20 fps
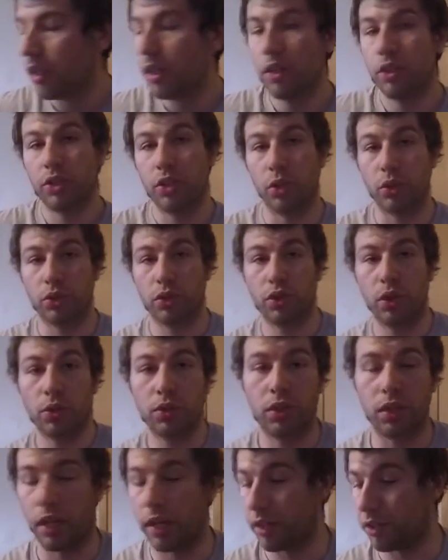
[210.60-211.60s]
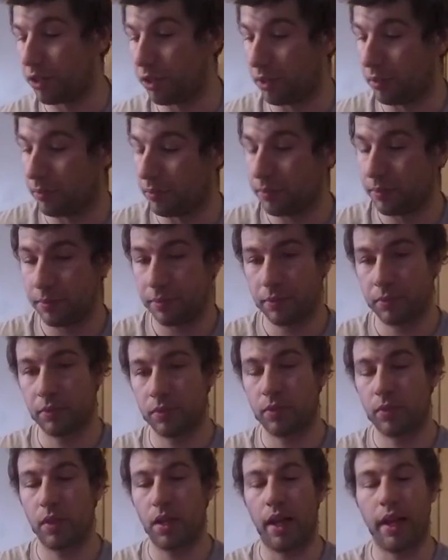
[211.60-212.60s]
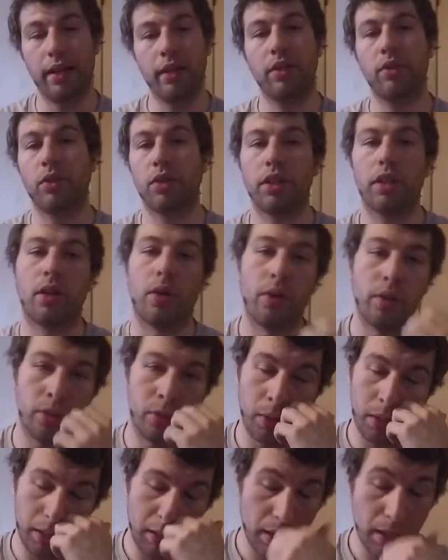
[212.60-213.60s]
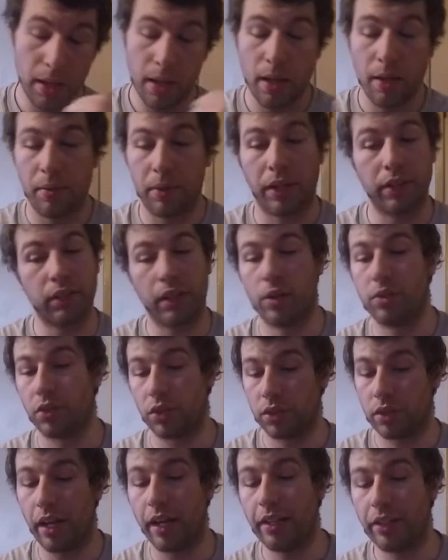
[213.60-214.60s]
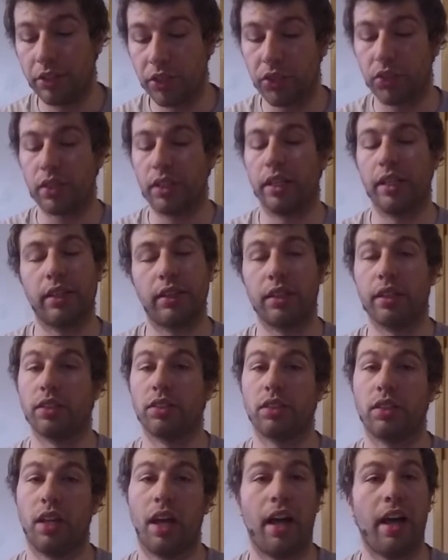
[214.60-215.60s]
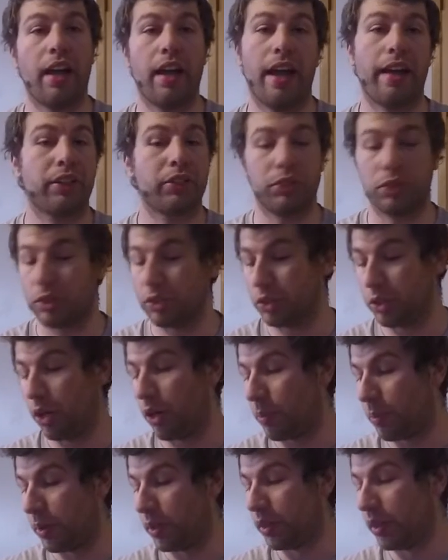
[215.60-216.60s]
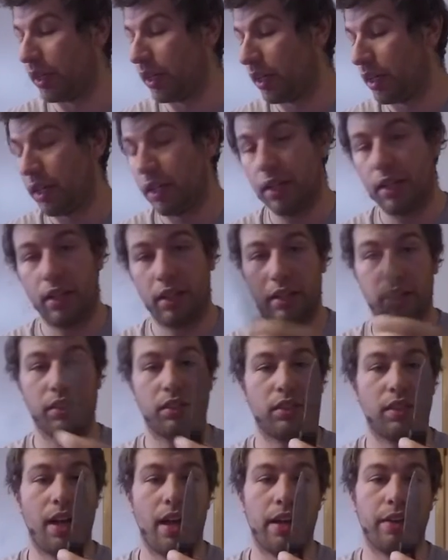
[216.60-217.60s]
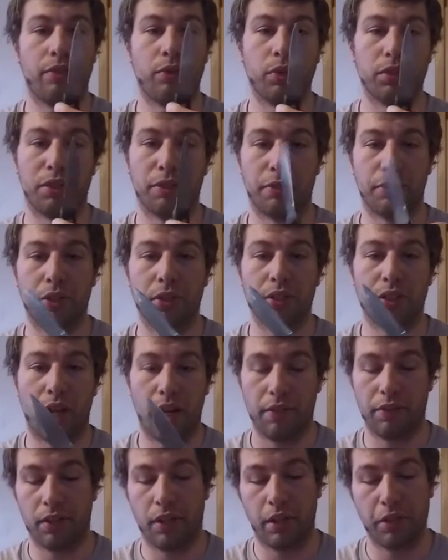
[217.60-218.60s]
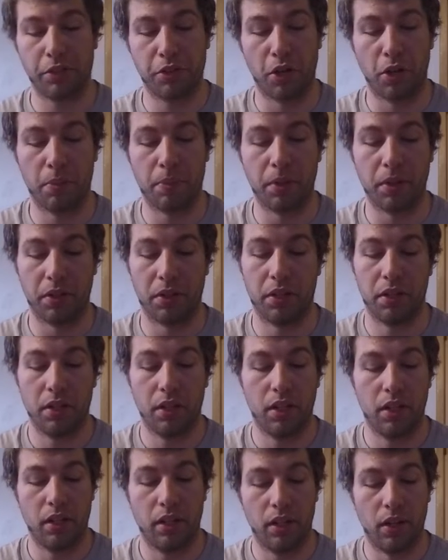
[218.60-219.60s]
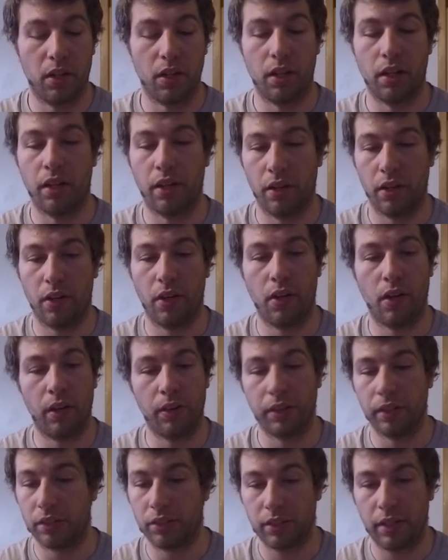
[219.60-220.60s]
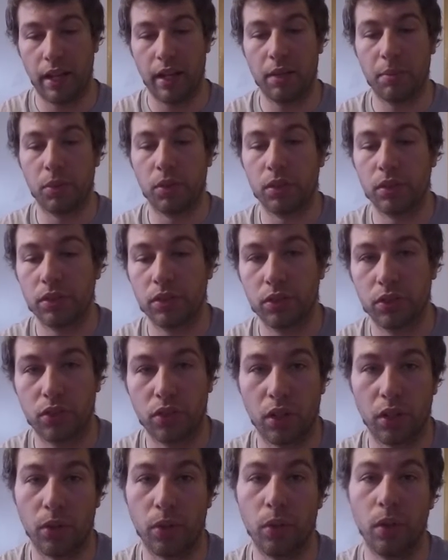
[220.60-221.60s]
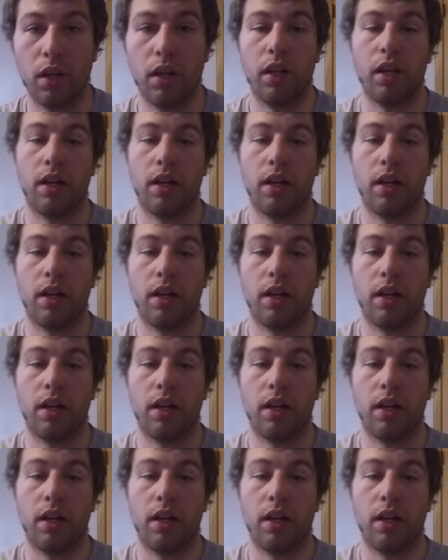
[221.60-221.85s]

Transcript: So stone selection, I didn't really go into it because I was excited just to get this. I actually sharpened this knife, was the first knife that I sharpened on this table, so